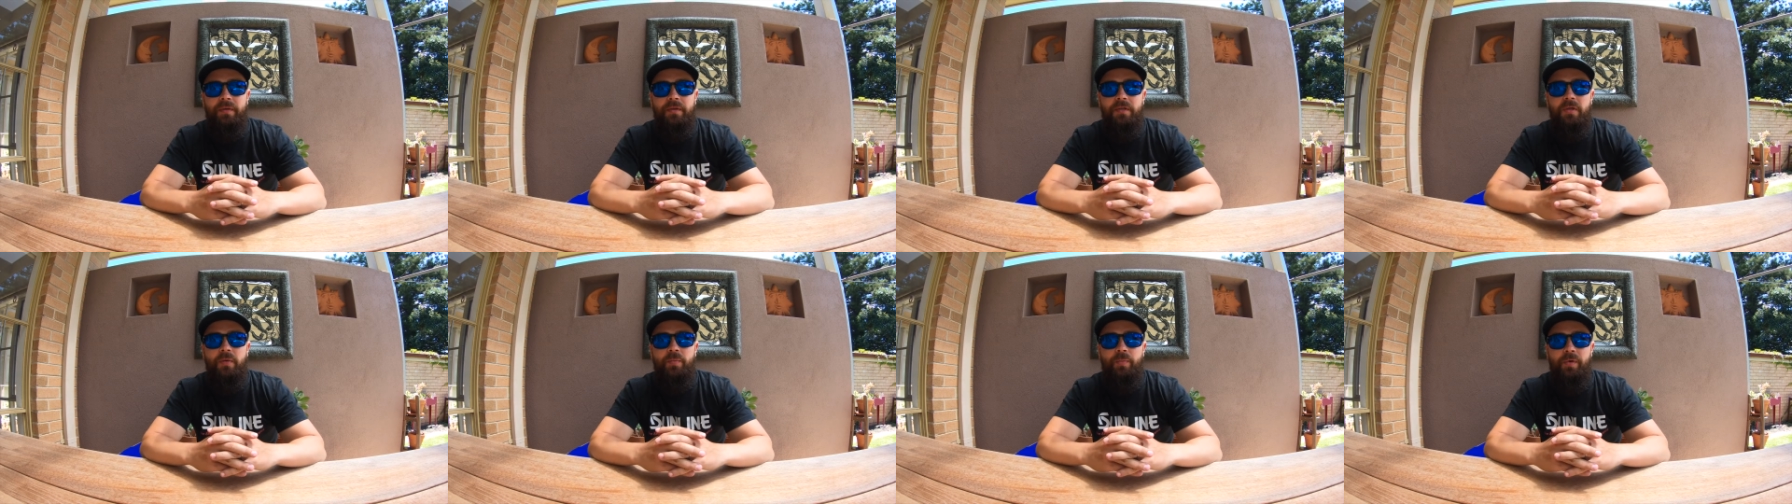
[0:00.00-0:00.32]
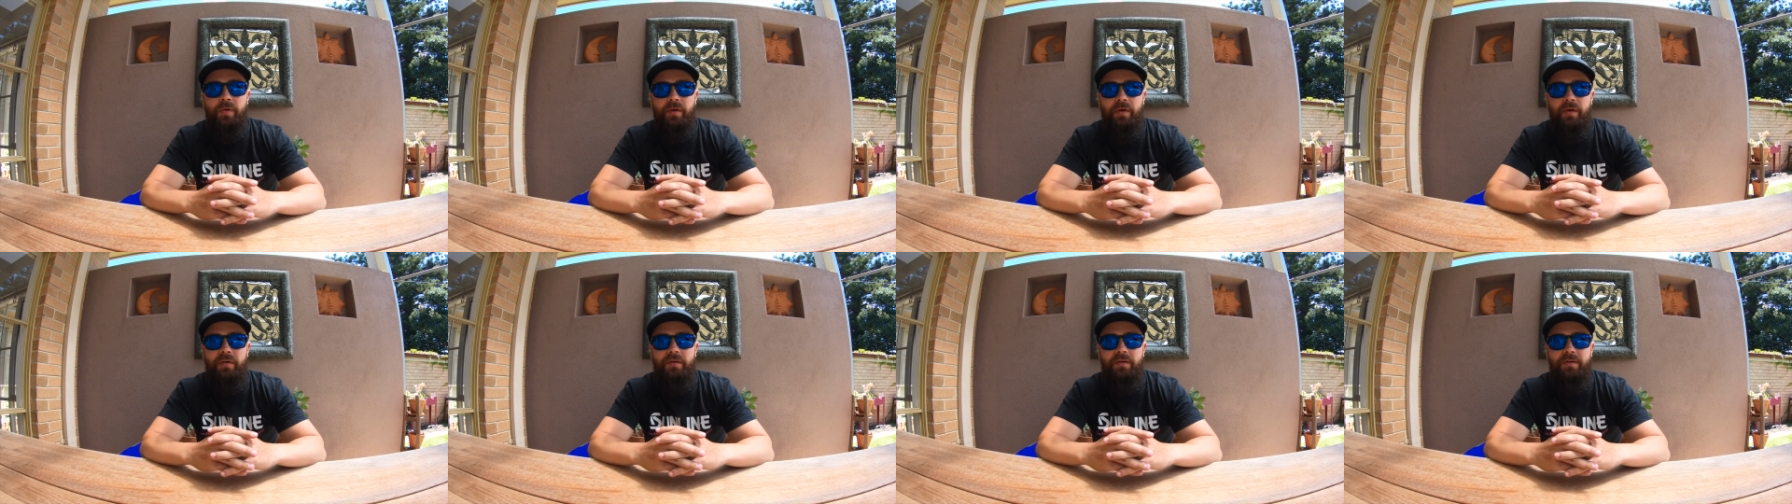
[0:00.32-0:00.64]
a new
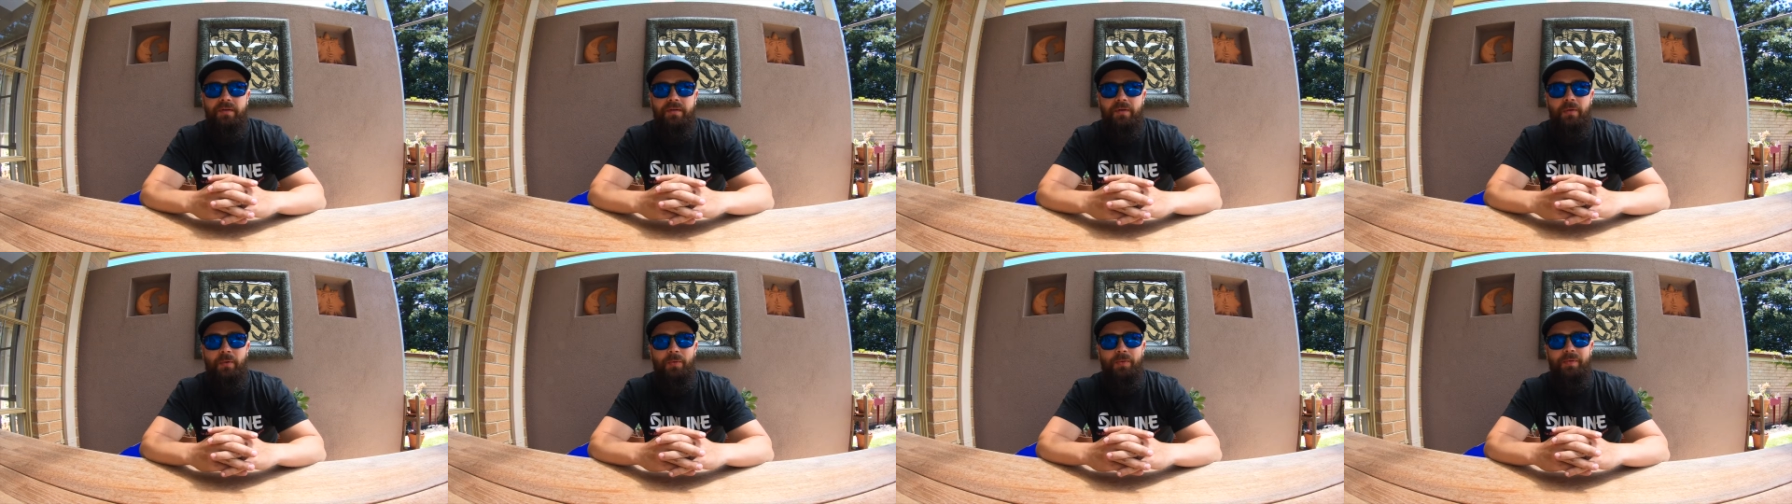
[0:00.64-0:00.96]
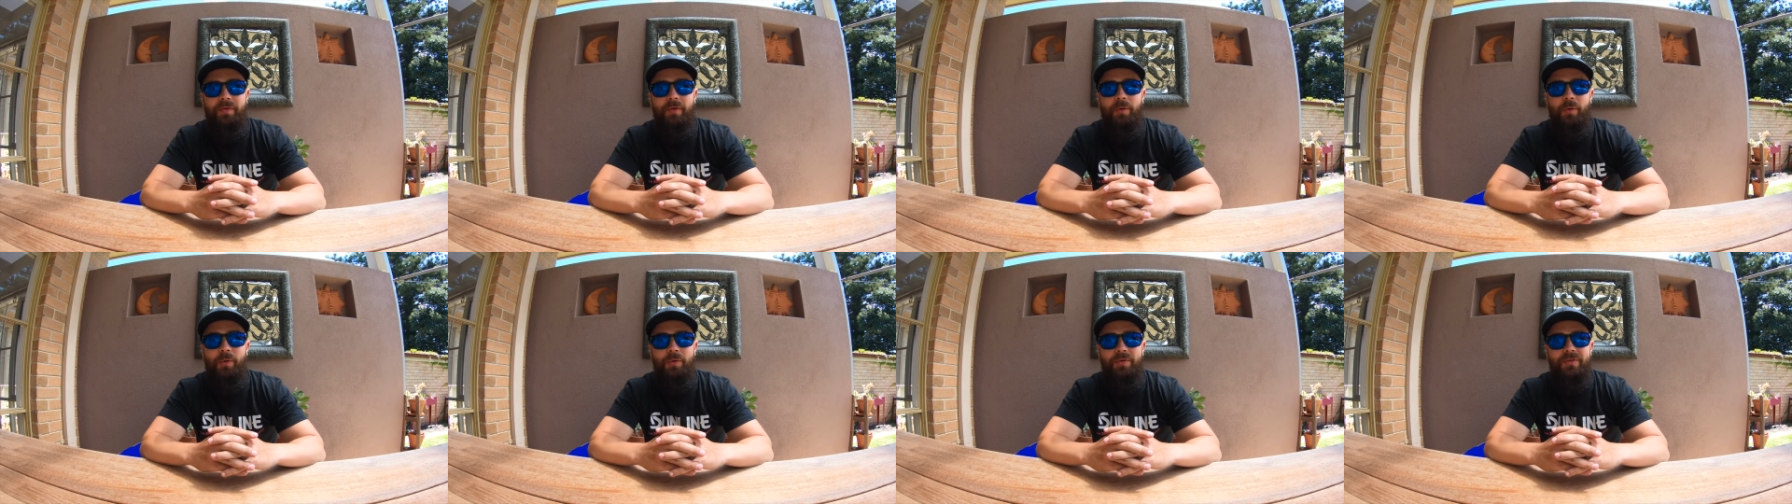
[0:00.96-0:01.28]
product
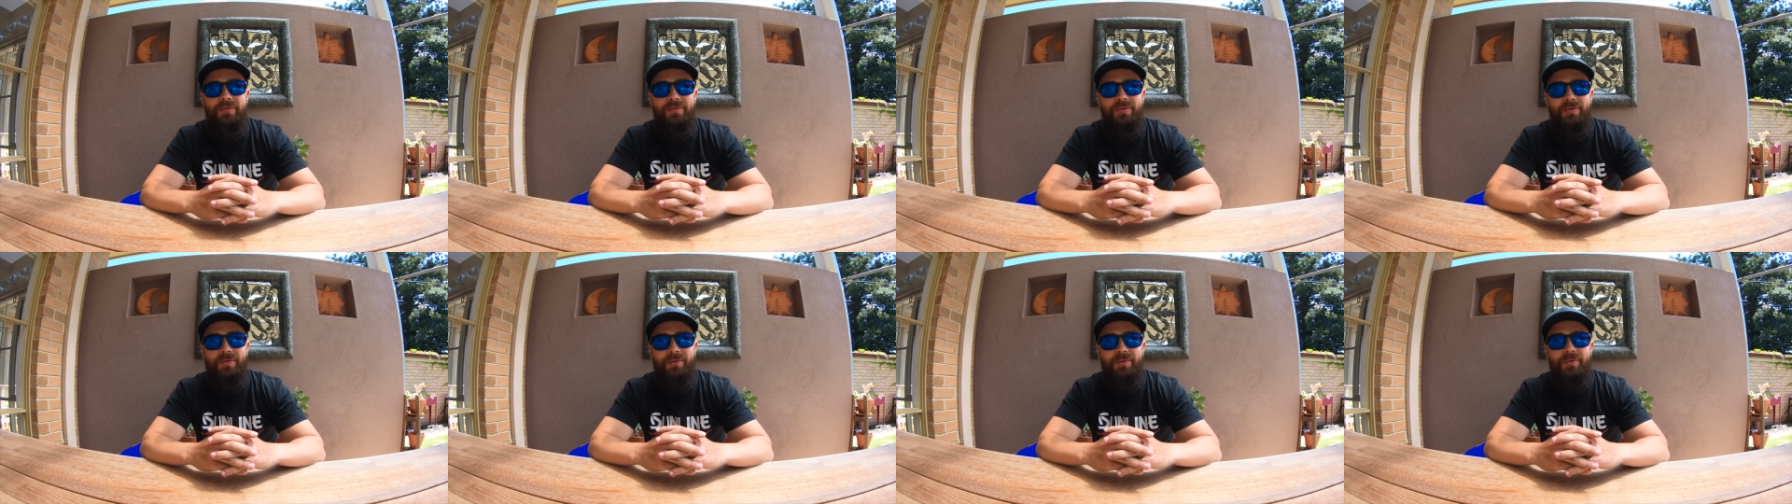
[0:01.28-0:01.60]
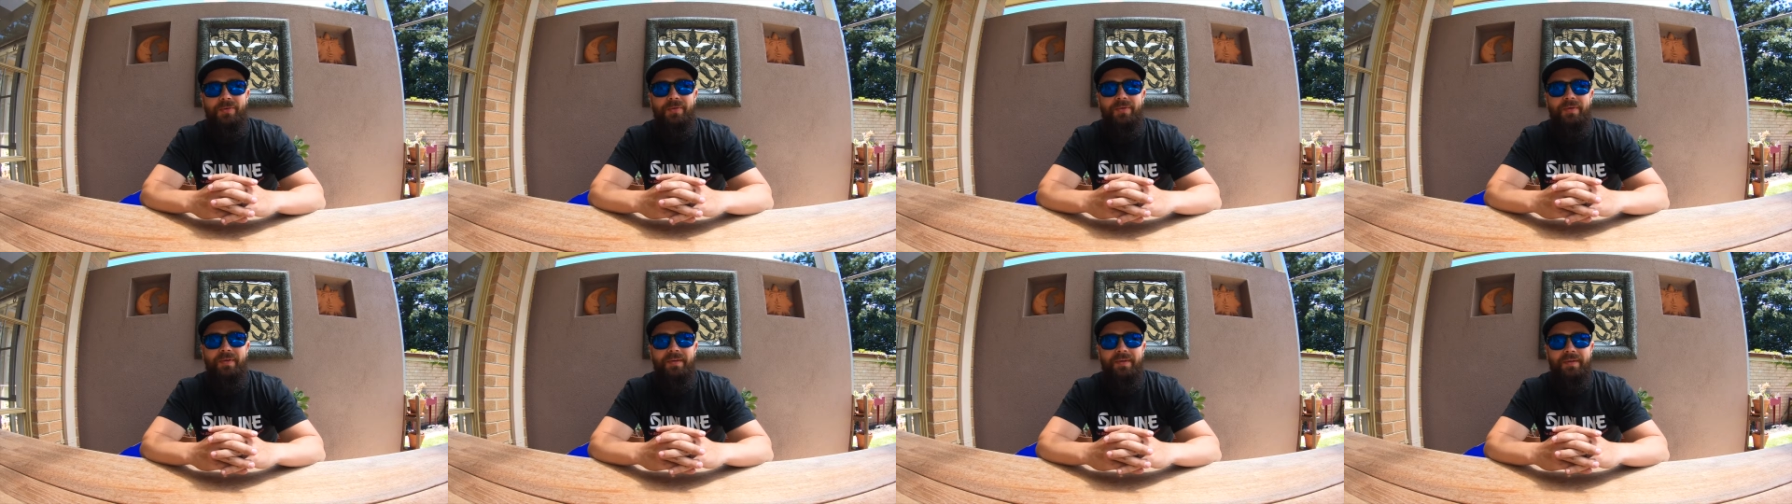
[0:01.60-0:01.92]
called the Hook
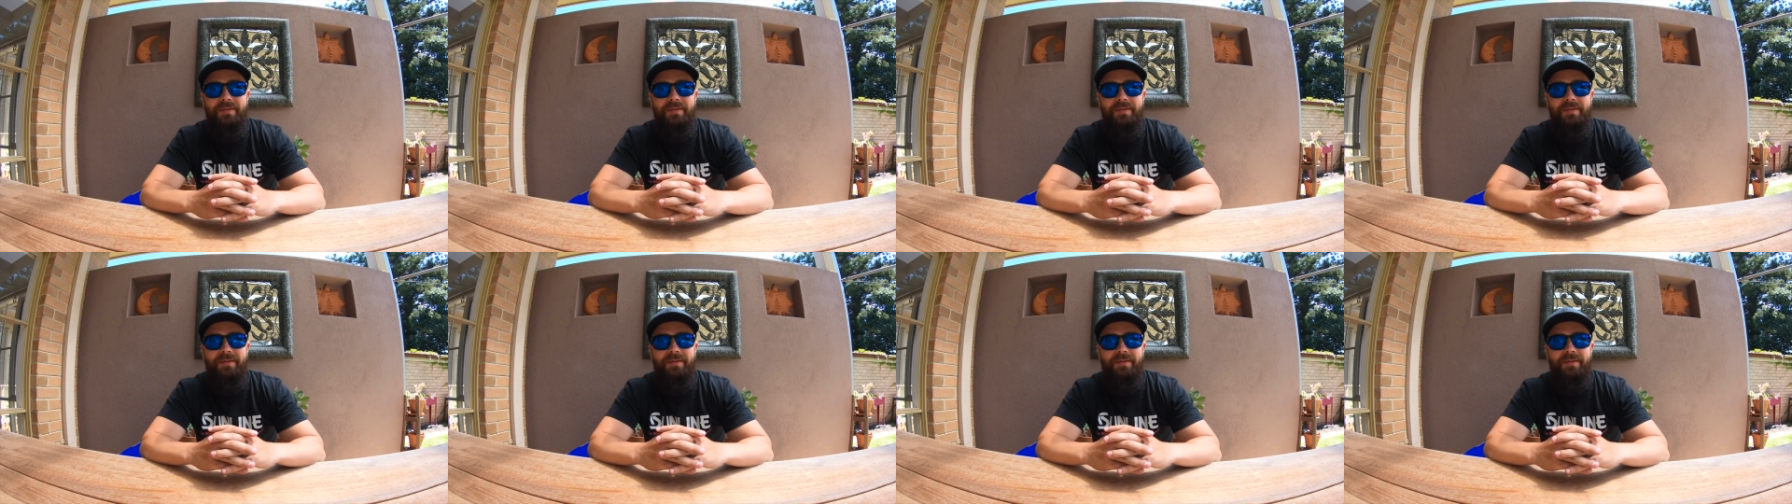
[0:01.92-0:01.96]
two